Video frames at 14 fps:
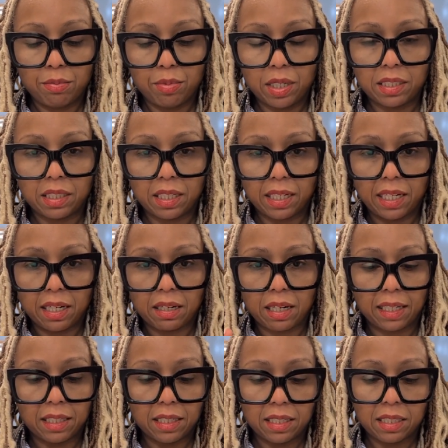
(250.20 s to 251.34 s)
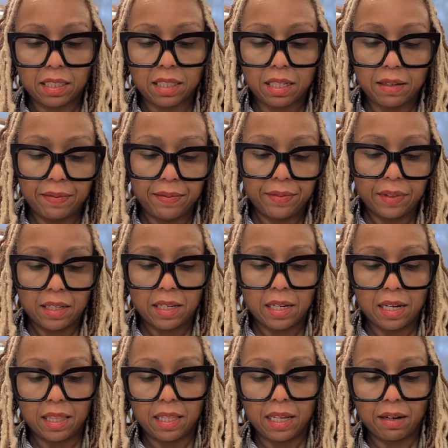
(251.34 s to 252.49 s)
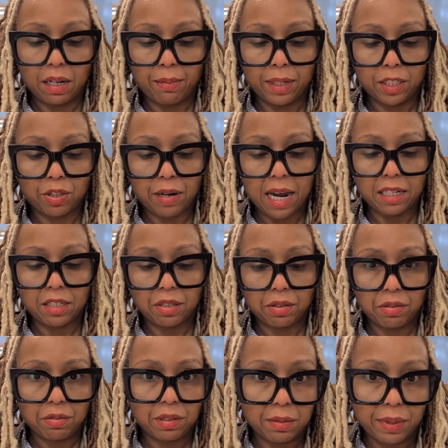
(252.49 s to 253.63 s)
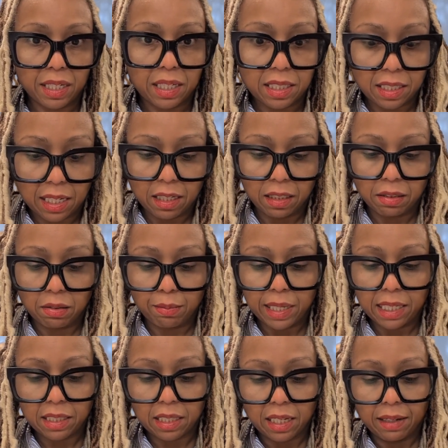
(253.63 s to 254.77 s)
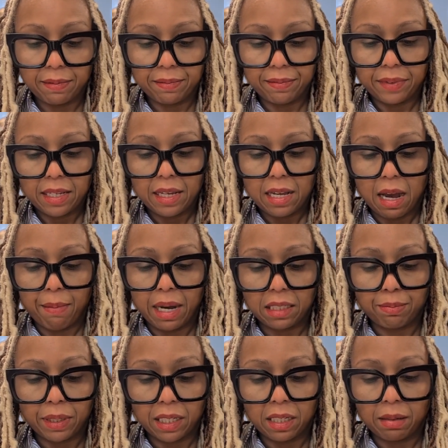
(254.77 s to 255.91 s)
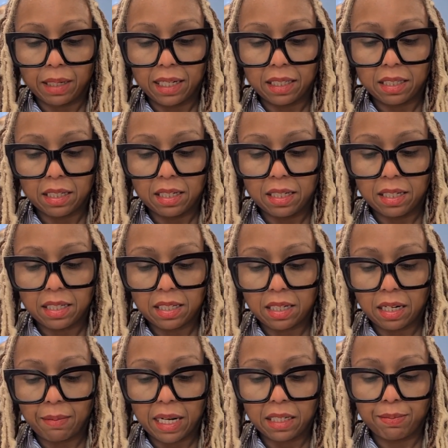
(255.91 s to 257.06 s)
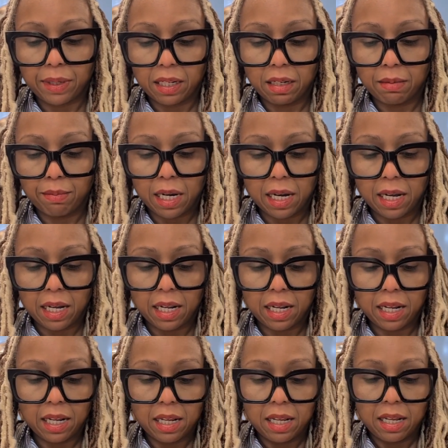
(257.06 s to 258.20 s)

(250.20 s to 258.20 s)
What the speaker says: breadstick here like this. I think what I'm gonna try to do is, because it's getting a little messy, I'm gonna have to pick it up like this. I'm gonna have to pick up my,